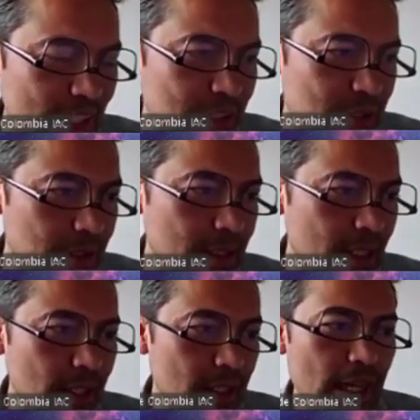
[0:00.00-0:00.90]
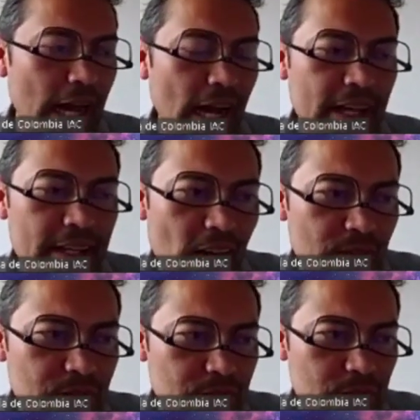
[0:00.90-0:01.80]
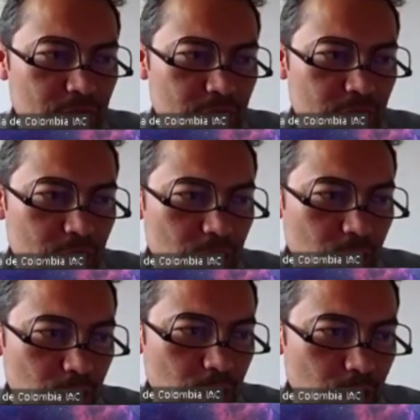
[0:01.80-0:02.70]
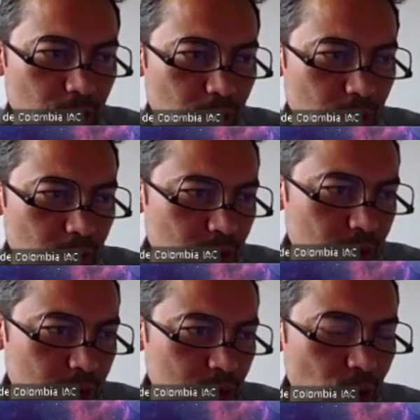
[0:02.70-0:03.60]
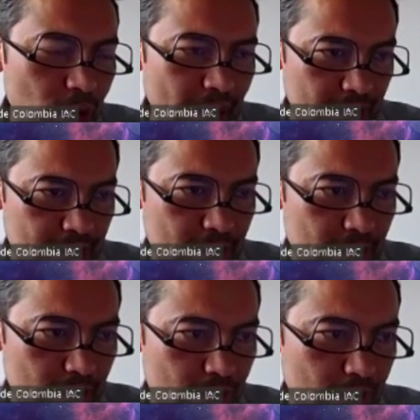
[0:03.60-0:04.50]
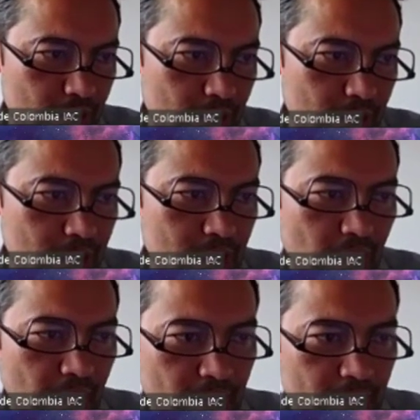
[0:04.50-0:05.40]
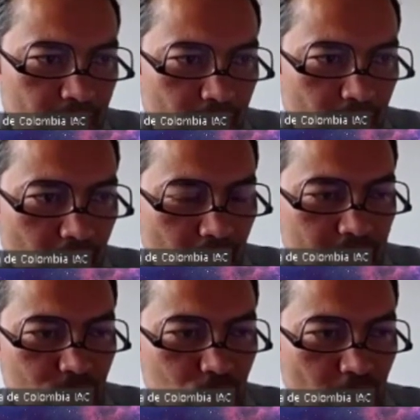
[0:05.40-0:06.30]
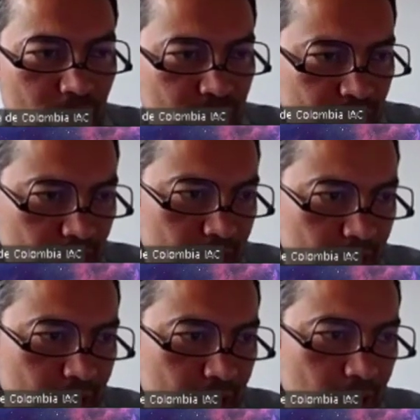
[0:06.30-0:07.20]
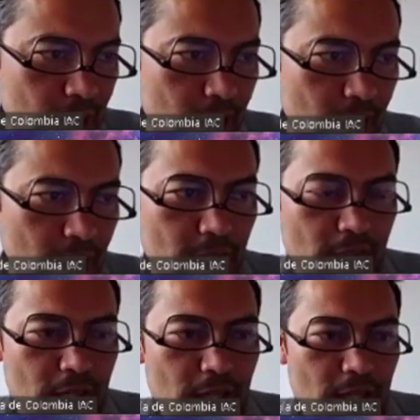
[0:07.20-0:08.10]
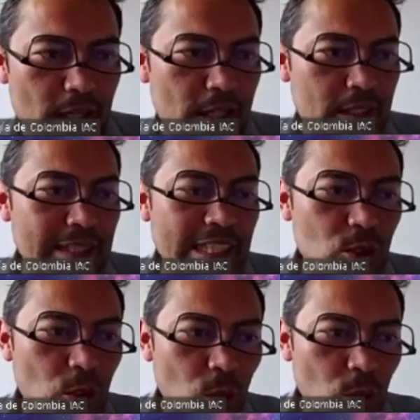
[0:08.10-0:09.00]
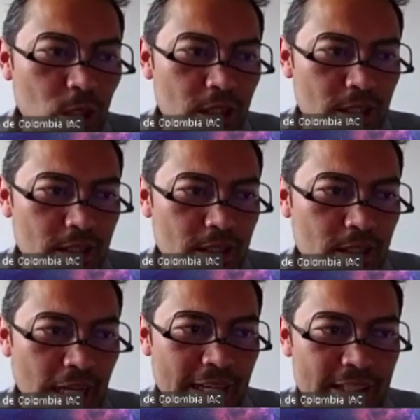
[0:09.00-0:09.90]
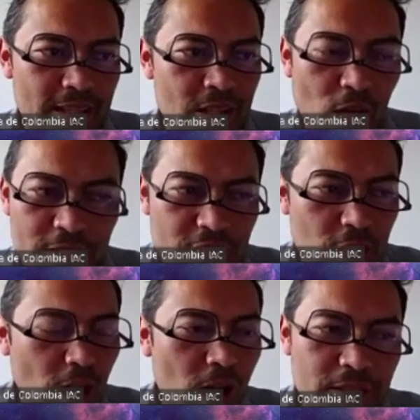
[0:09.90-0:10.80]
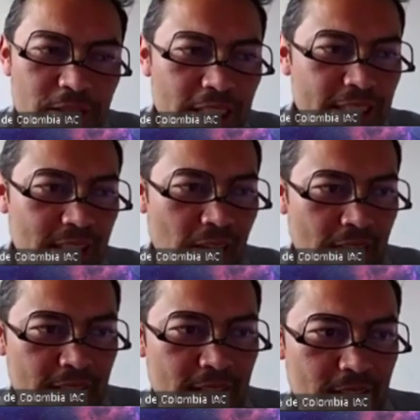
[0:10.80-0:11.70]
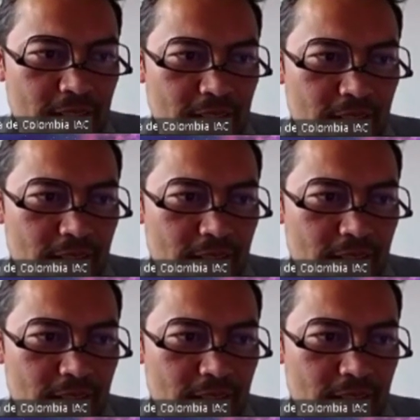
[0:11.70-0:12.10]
translation. I have two kids, 10 and 12 years. In the school, they don't understand